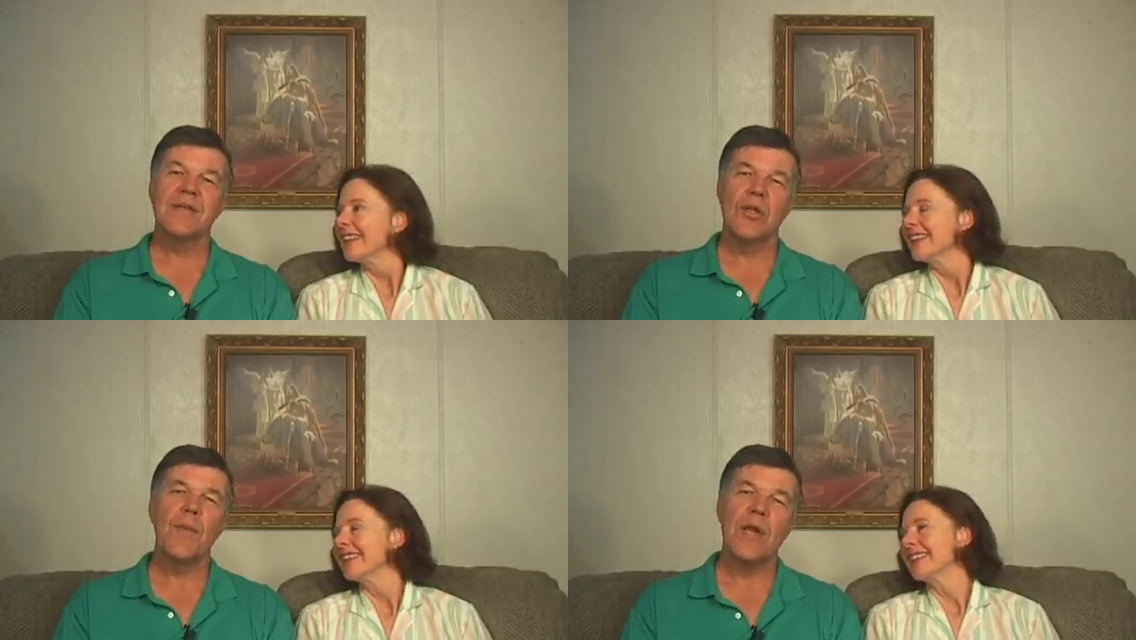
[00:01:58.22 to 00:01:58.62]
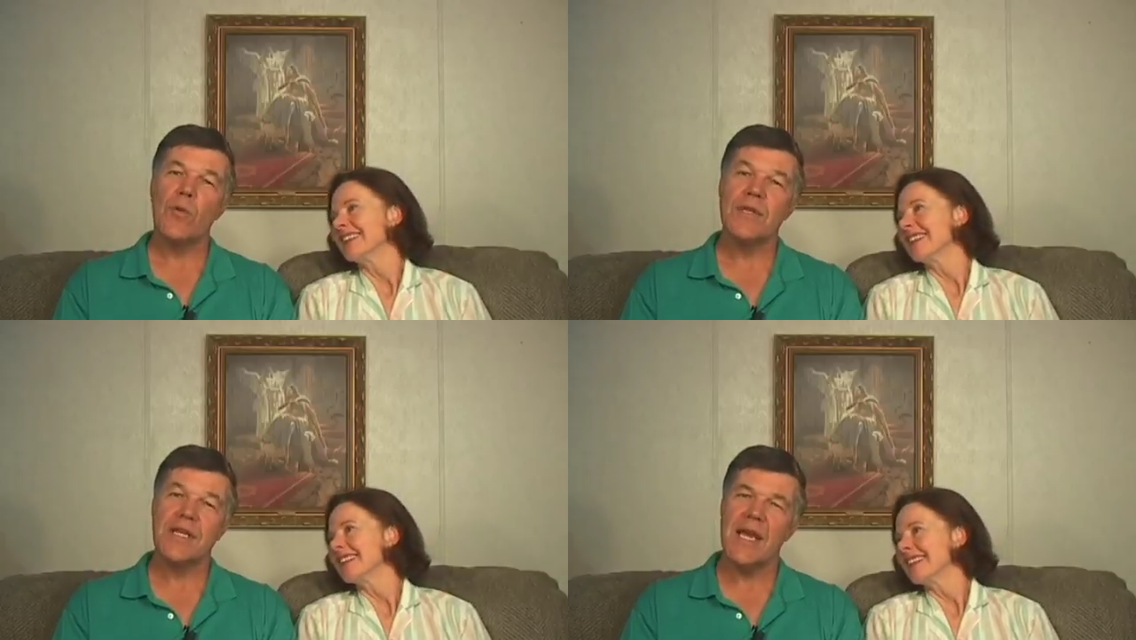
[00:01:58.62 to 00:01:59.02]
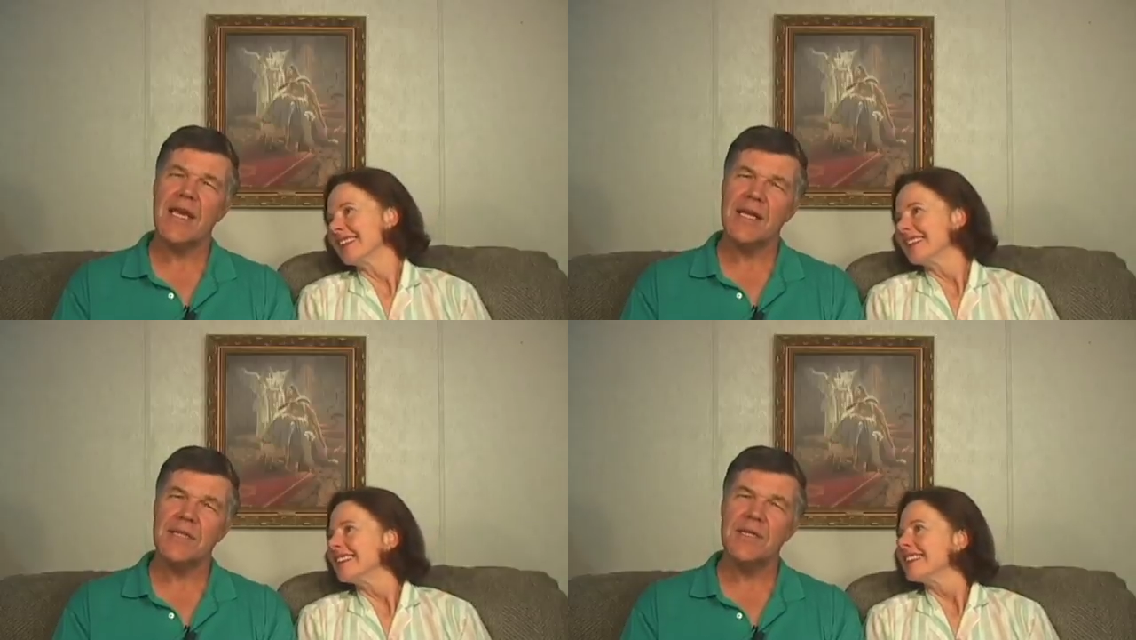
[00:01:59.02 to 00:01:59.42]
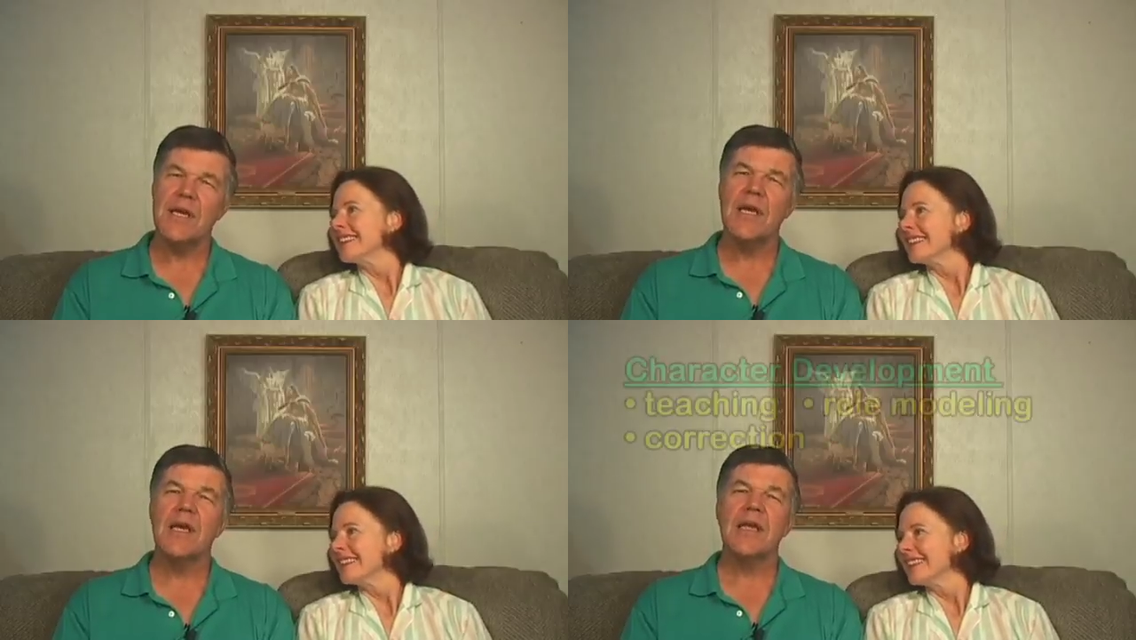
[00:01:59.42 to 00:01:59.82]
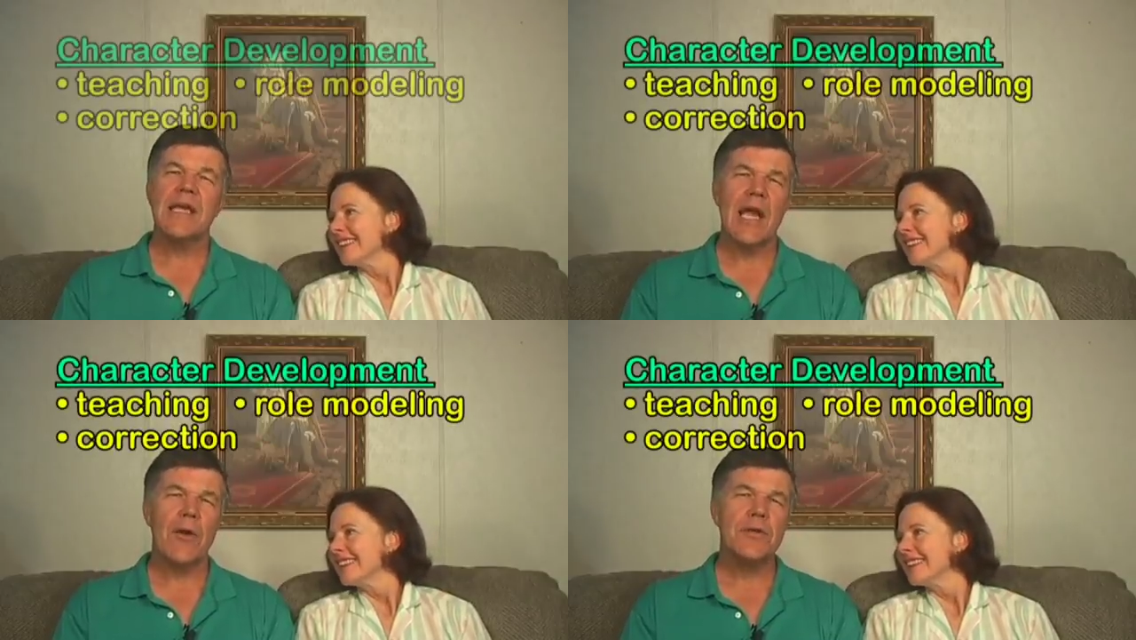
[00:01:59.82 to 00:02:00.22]
Speaker 1: No matter what the age,
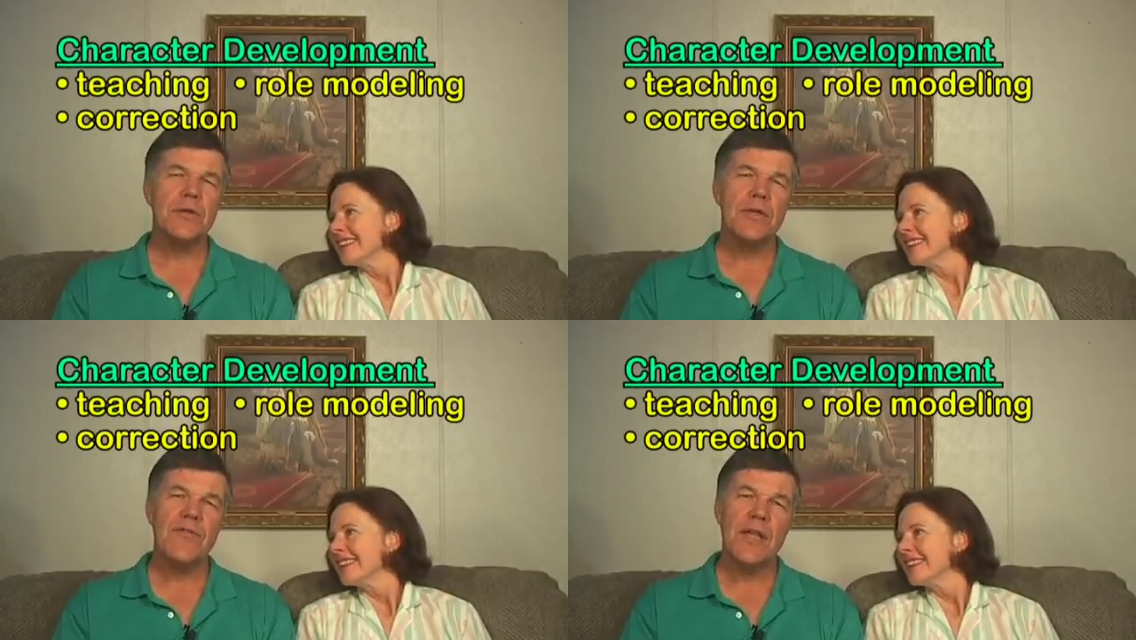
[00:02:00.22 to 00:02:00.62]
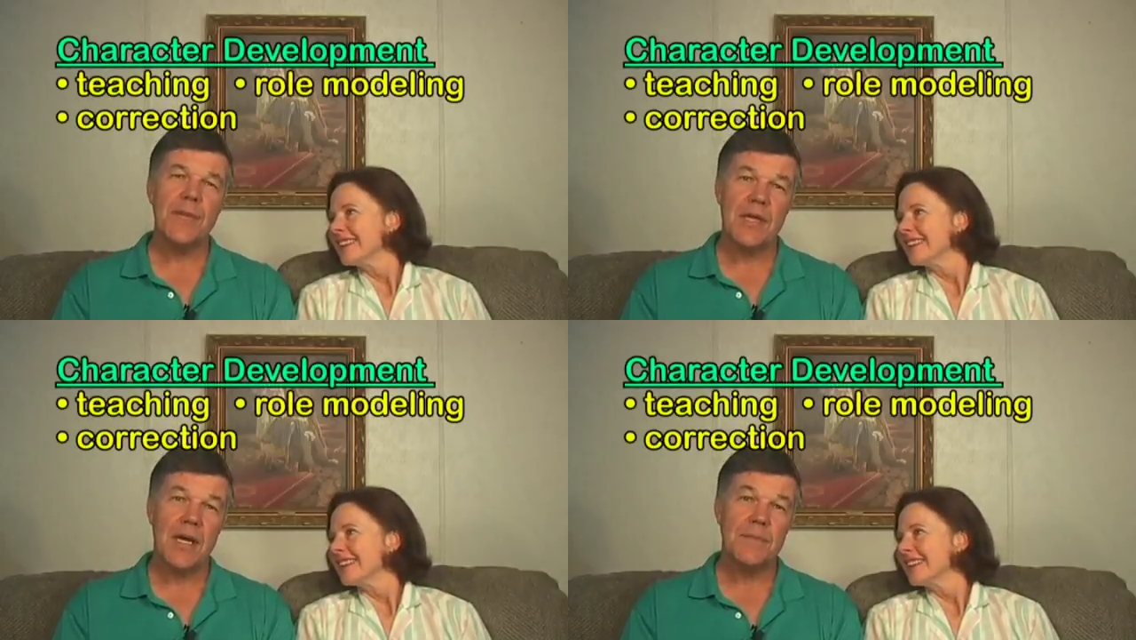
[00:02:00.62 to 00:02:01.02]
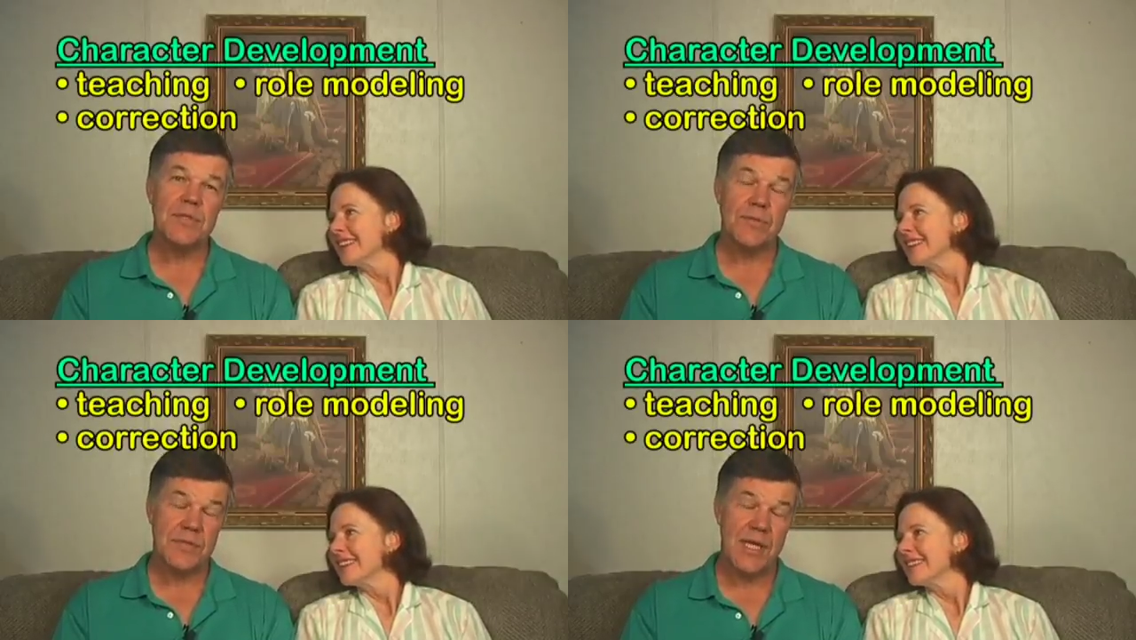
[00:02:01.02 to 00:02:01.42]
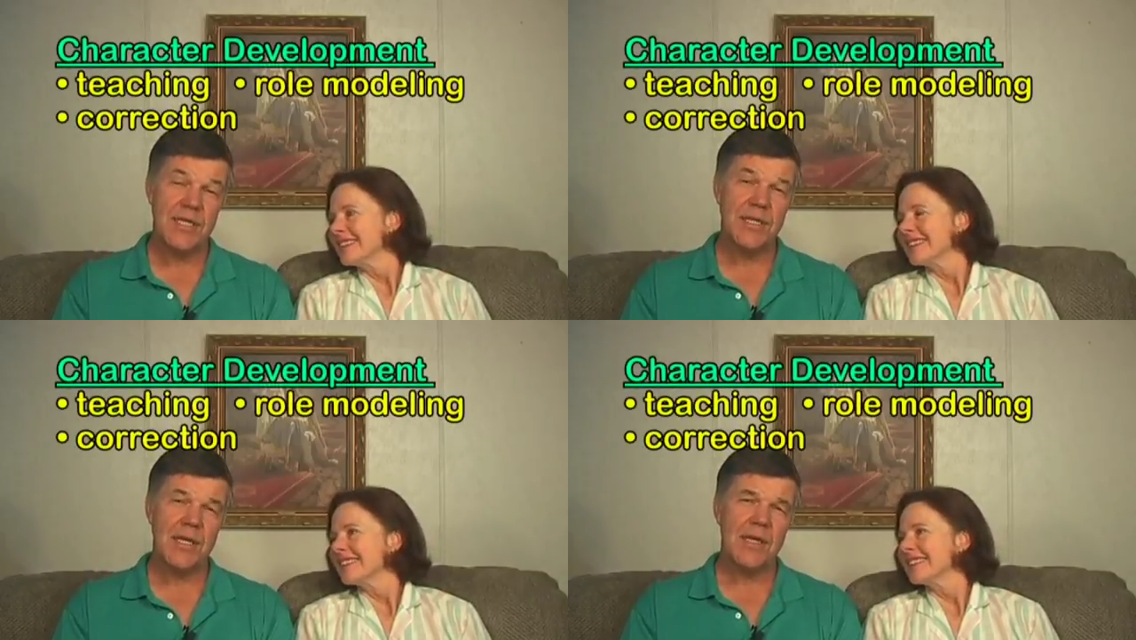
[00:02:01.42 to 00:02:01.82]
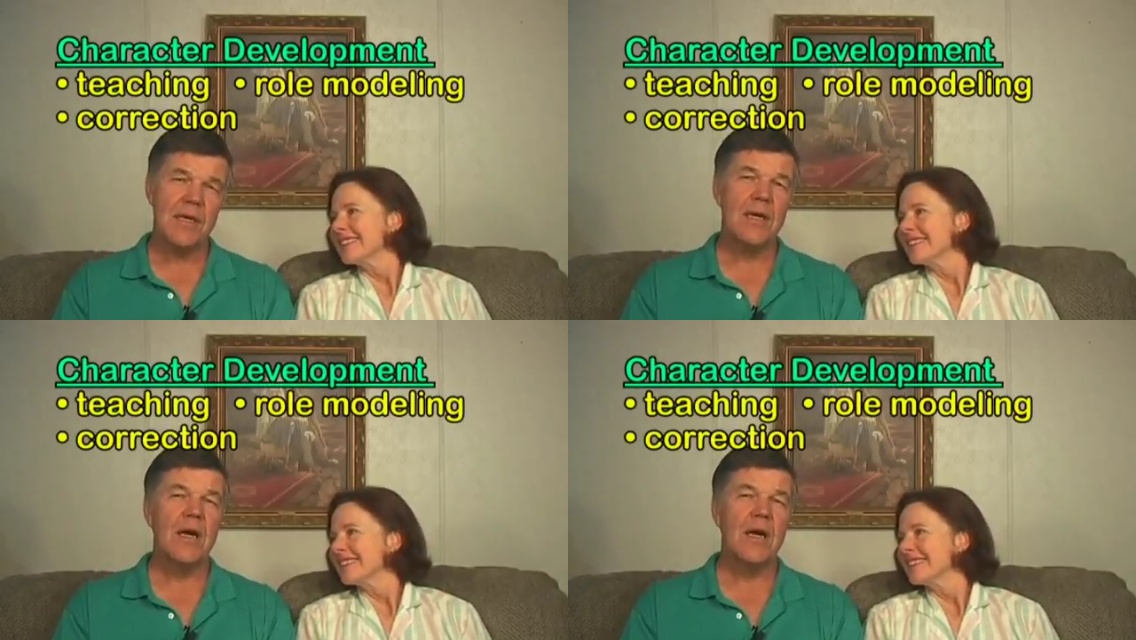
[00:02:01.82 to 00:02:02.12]
character development comes through teaching,